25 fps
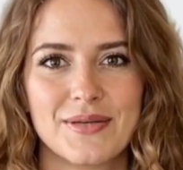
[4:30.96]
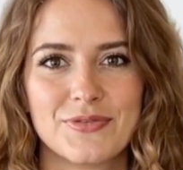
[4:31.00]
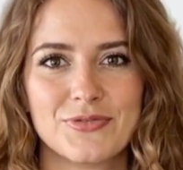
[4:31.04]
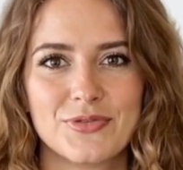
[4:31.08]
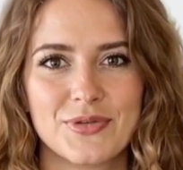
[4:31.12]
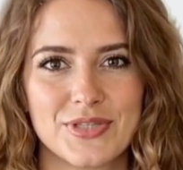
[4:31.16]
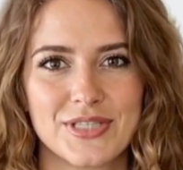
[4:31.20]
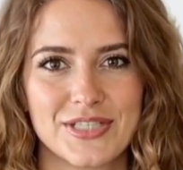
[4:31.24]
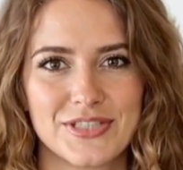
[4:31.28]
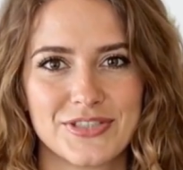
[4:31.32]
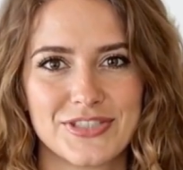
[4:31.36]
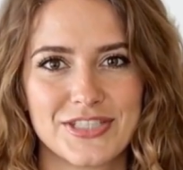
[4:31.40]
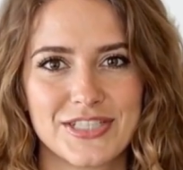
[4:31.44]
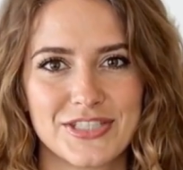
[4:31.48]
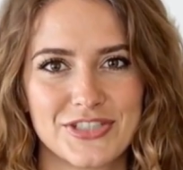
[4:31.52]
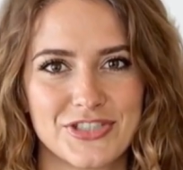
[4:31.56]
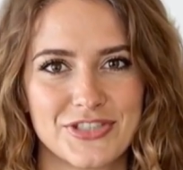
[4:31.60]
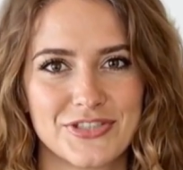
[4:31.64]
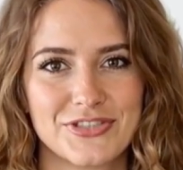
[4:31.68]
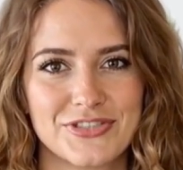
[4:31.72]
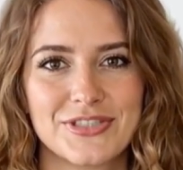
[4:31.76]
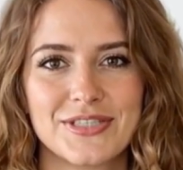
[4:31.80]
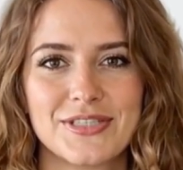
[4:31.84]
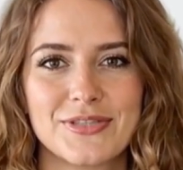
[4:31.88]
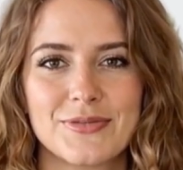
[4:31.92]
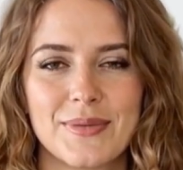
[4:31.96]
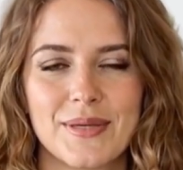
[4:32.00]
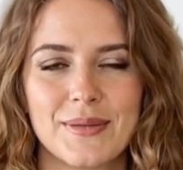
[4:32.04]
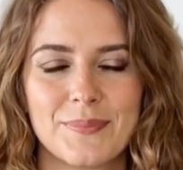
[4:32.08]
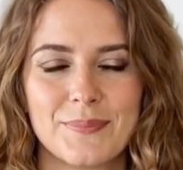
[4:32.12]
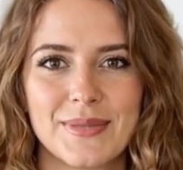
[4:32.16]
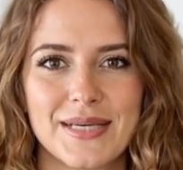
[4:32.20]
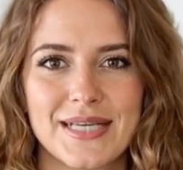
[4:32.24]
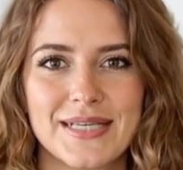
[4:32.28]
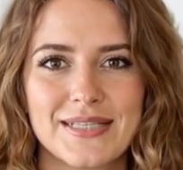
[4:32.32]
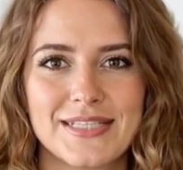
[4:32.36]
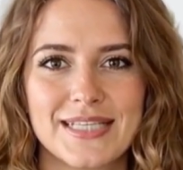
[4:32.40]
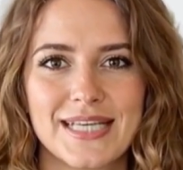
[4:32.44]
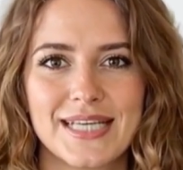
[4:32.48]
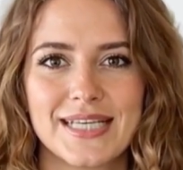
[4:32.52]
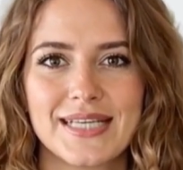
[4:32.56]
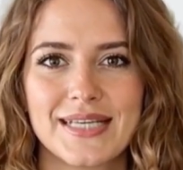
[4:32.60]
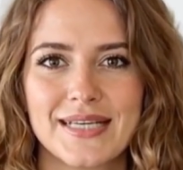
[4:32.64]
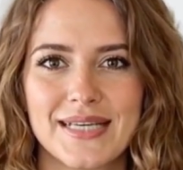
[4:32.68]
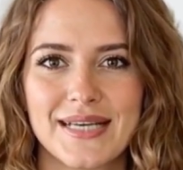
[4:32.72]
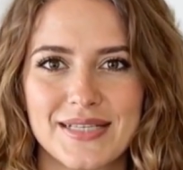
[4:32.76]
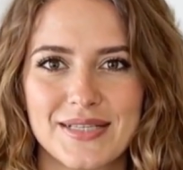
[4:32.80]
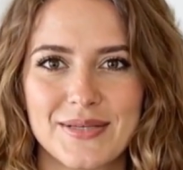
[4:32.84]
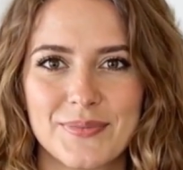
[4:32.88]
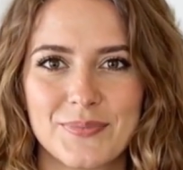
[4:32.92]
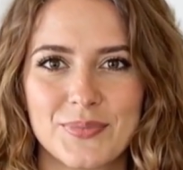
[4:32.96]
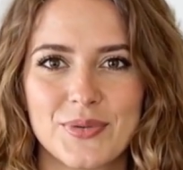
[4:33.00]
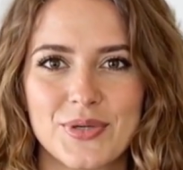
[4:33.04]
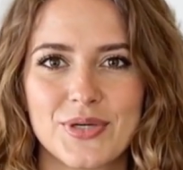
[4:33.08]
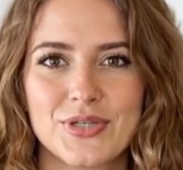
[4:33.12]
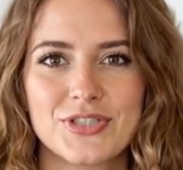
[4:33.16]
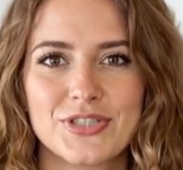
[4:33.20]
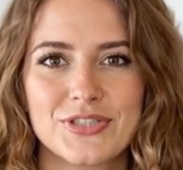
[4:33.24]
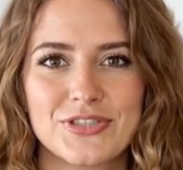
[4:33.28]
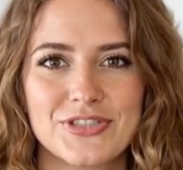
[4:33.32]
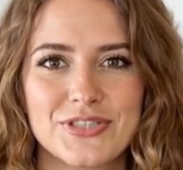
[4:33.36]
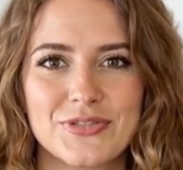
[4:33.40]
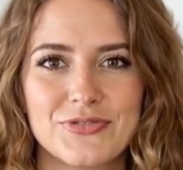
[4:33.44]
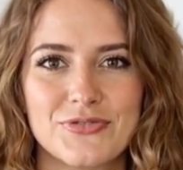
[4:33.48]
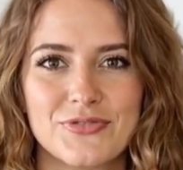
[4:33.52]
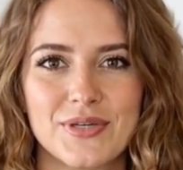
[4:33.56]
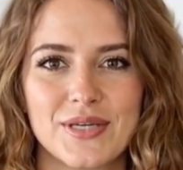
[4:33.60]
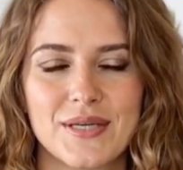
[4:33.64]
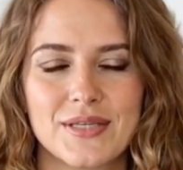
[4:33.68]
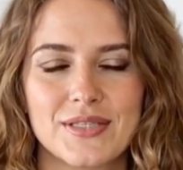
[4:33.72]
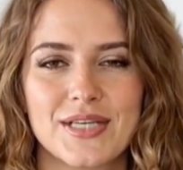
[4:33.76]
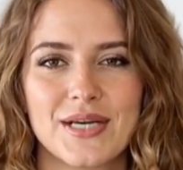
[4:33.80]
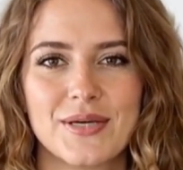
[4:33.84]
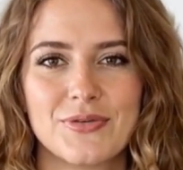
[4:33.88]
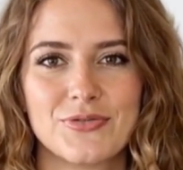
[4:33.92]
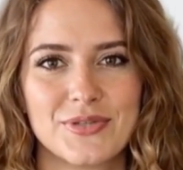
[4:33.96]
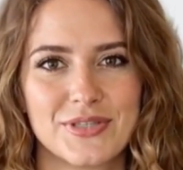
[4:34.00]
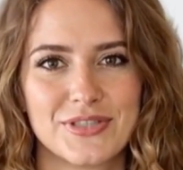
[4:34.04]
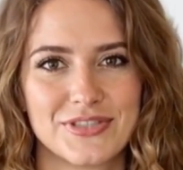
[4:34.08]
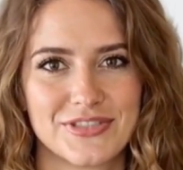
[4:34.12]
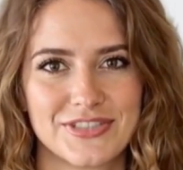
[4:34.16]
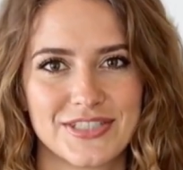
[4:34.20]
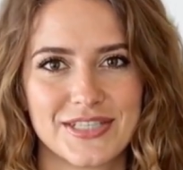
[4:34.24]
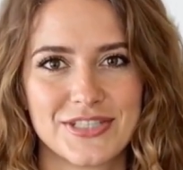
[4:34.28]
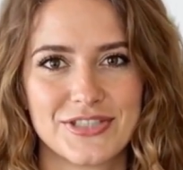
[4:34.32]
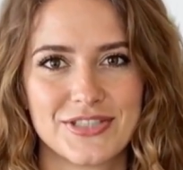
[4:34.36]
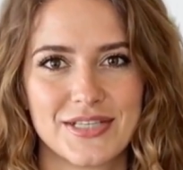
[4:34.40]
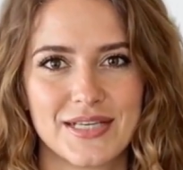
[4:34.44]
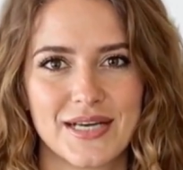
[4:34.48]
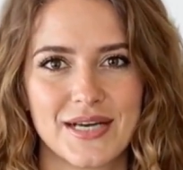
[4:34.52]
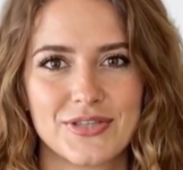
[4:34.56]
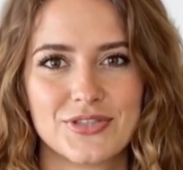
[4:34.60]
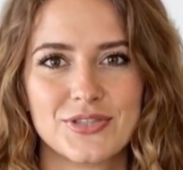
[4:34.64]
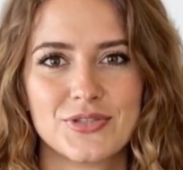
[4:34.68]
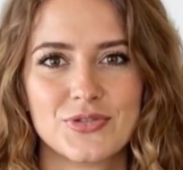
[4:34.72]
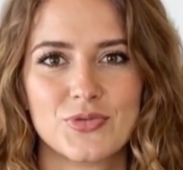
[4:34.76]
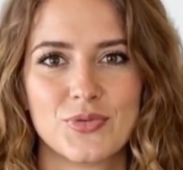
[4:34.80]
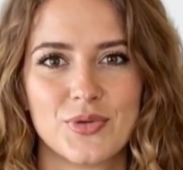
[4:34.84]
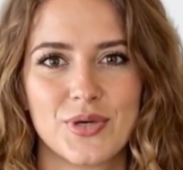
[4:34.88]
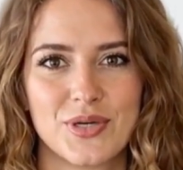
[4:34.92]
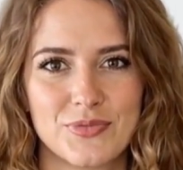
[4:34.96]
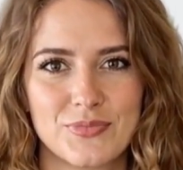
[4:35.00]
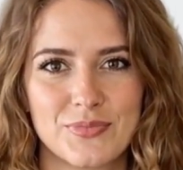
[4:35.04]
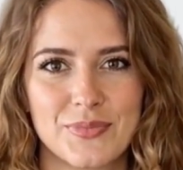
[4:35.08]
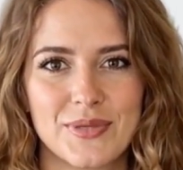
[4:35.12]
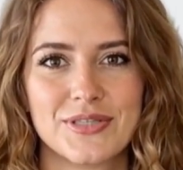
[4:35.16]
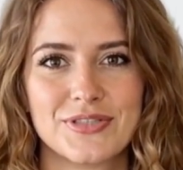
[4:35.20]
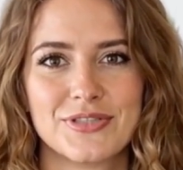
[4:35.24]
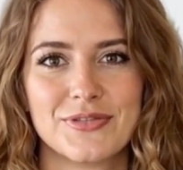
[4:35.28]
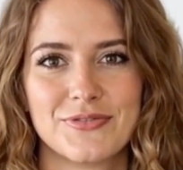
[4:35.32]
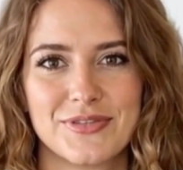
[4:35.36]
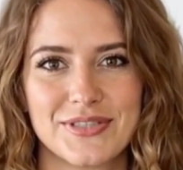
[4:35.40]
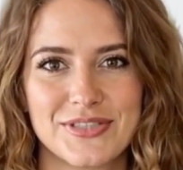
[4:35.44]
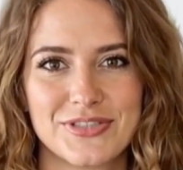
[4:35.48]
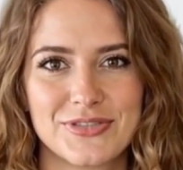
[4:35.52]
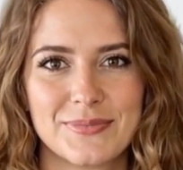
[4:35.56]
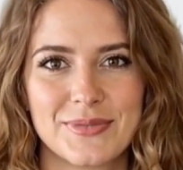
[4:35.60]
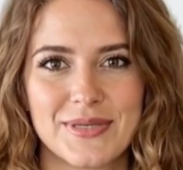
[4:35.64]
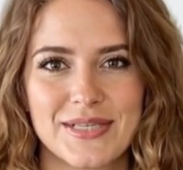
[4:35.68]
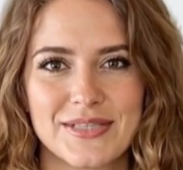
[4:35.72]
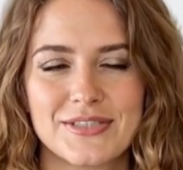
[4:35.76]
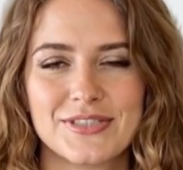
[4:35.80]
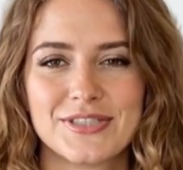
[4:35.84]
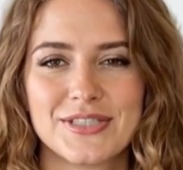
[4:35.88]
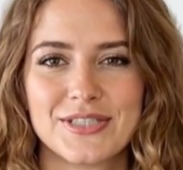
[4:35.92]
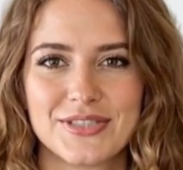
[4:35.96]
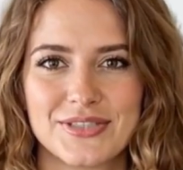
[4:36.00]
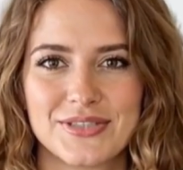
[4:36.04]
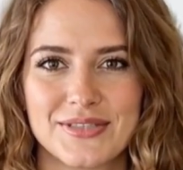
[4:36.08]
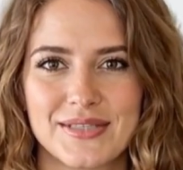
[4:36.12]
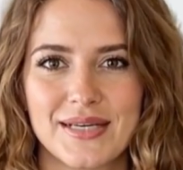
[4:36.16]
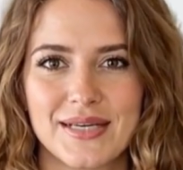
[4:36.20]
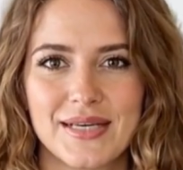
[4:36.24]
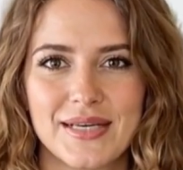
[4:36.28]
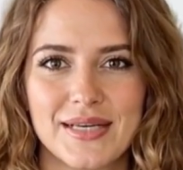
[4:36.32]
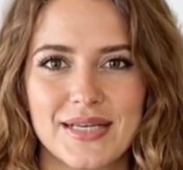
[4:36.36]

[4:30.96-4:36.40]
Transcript: for contingencies by maintaining an emergency fund covering 6 to 12 months of expenses.